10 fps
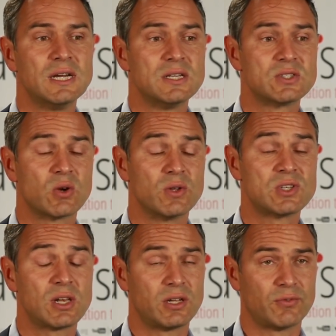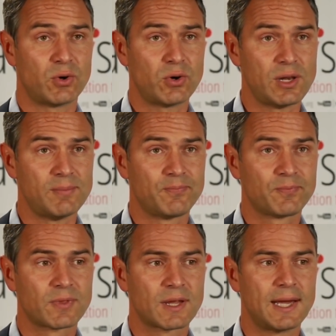So it's a lot of oil.
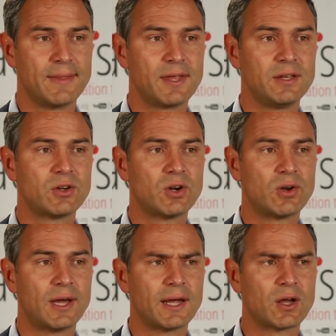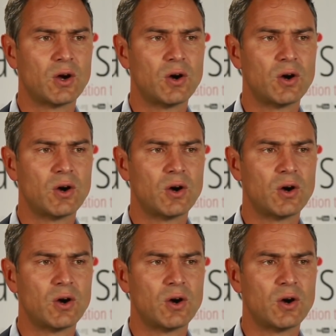And then you go like,